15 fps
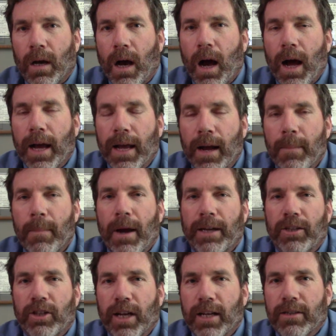Hi, I'm
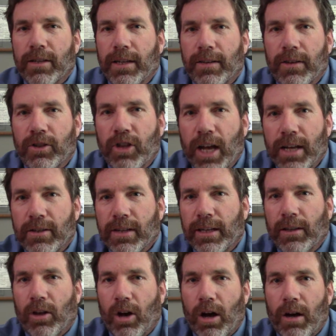Mike Chastain at the
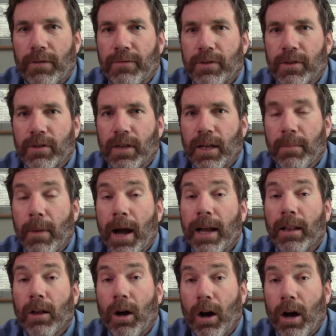Chastain Law Office, and
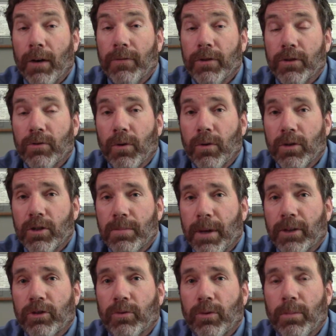my office wrote a
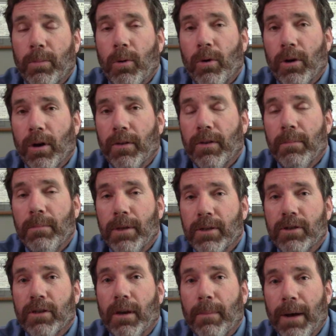special report on the
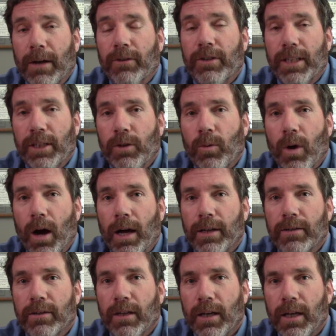myths about
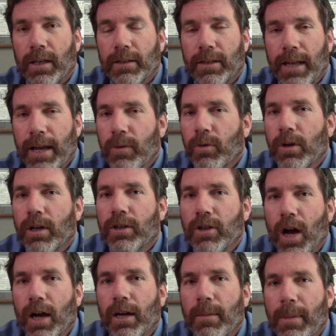DUIs. Today we're going to
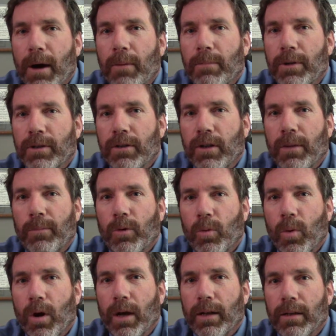talk about myth number
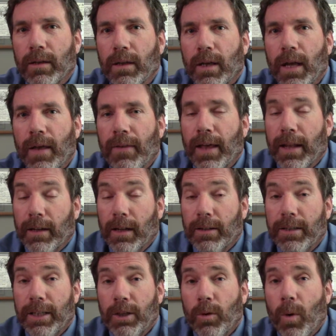one, that a
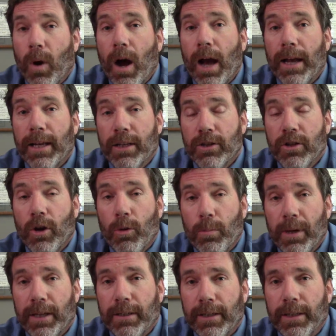DUI is no
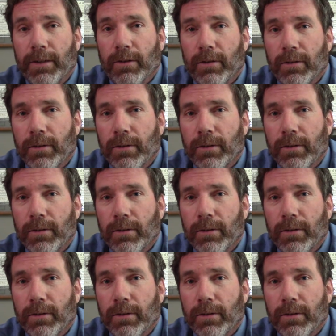big deal.